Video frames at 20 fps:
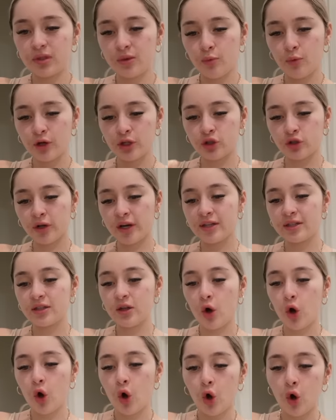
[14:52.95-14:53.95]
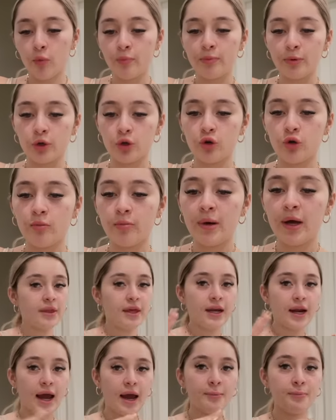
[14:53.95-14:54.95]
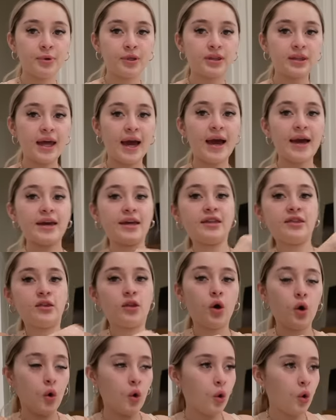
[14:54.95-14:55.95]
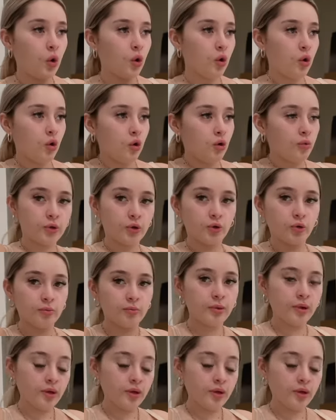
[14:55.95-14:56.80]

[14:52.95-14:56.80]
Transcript: To moisturize the whole boob. And then I put that in the whole boob.